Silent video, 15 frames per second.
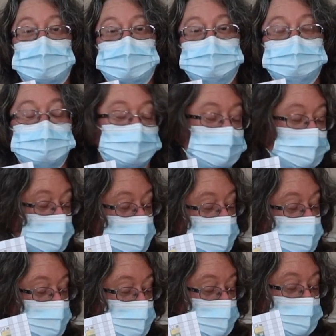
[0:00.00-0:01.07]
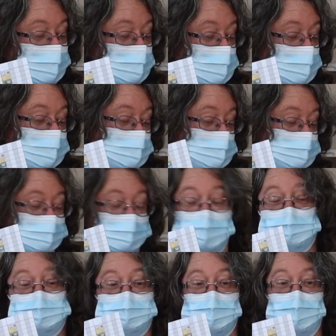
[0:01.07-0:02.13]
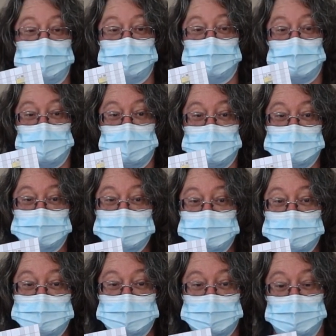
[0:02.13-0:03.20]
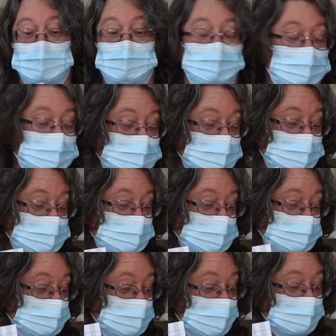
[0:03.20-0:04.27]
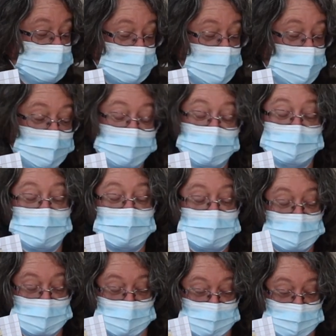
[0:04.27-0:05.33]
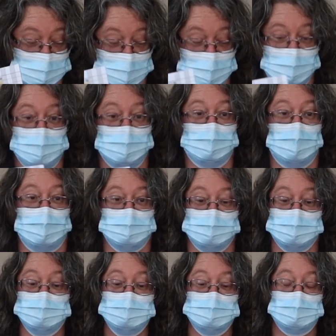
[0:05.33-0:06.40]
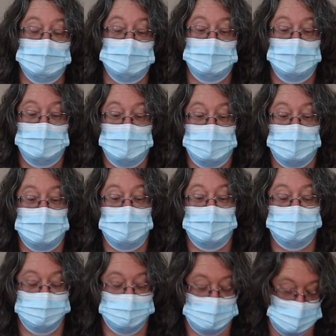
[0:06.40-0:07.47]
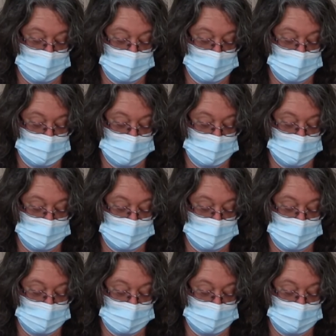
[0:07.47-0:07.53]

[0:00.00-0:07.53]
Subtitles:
Queendomino doesn't have coins, or doesn't actually have very much in it aside from castles and